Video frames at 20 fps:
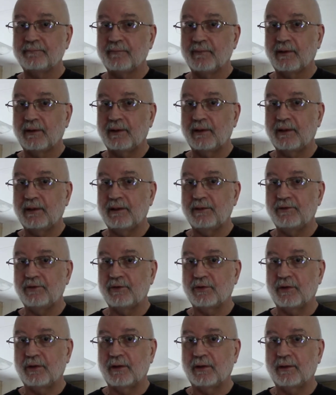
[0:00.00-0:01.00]
in
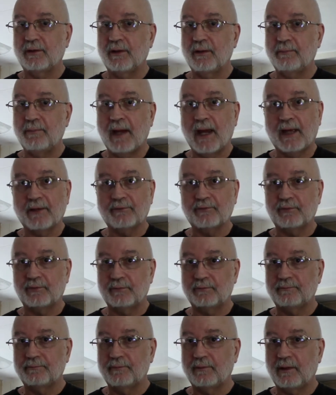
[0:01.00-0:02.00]
your
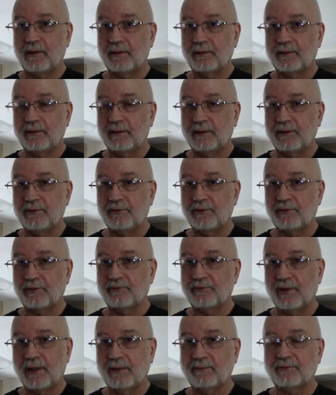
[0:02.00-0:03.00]
bathroom, in your
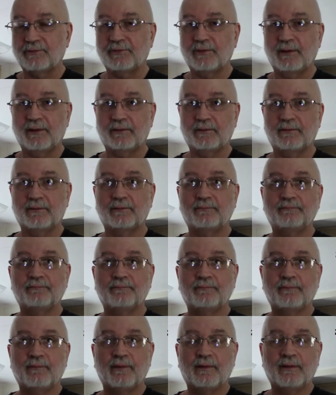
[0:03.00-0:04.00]
travel trailer.
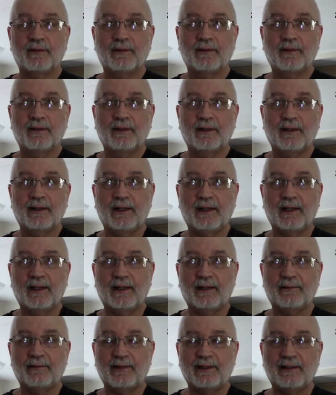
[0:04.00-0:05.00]

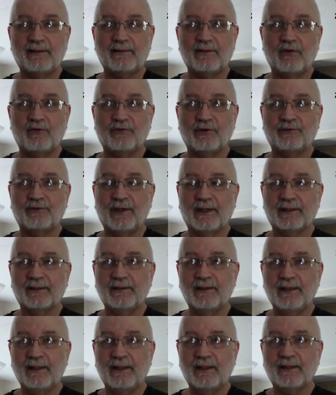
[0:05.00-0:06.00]
And it was a
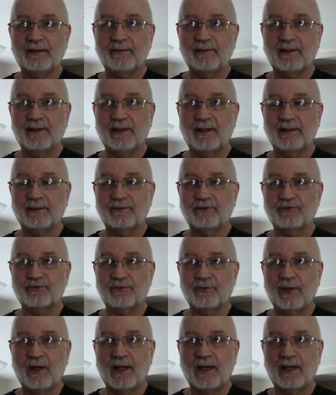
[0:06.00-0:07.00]
technique that I
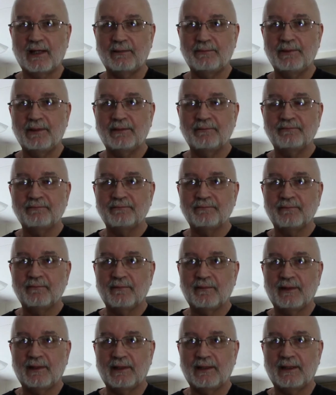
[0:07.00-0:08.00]
described
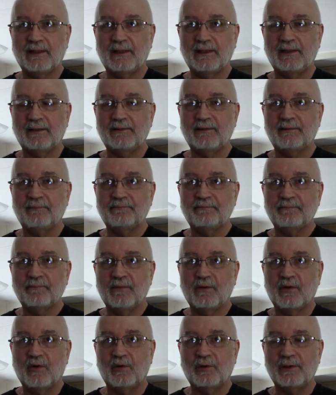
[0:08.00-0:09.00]
in
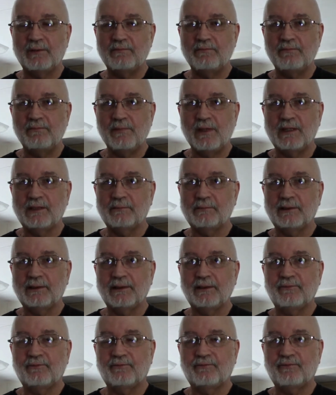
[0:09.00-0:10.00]
only
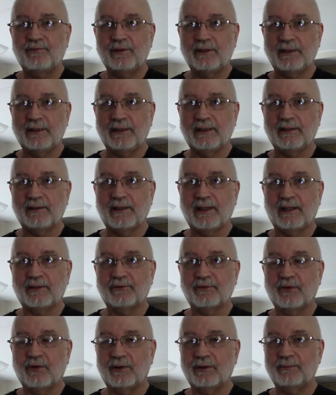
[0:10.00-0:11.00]
minimally filling that
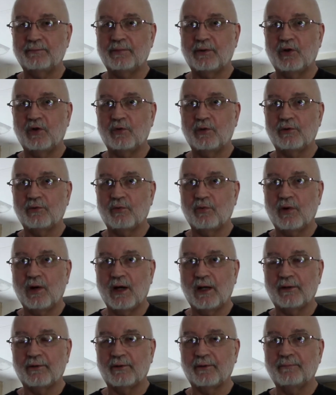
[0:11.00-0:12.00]
toilet bowl with
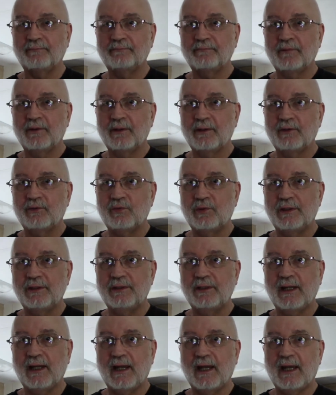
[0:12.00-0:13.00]
water when
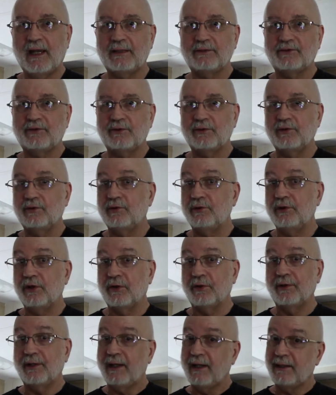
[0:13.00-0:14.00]
you had to
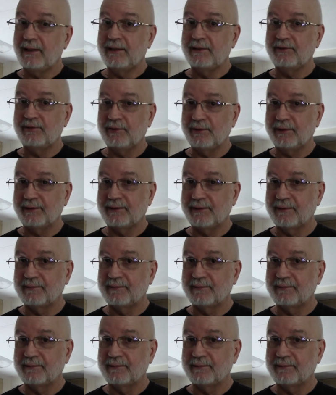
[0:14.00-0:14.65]
urinate into it,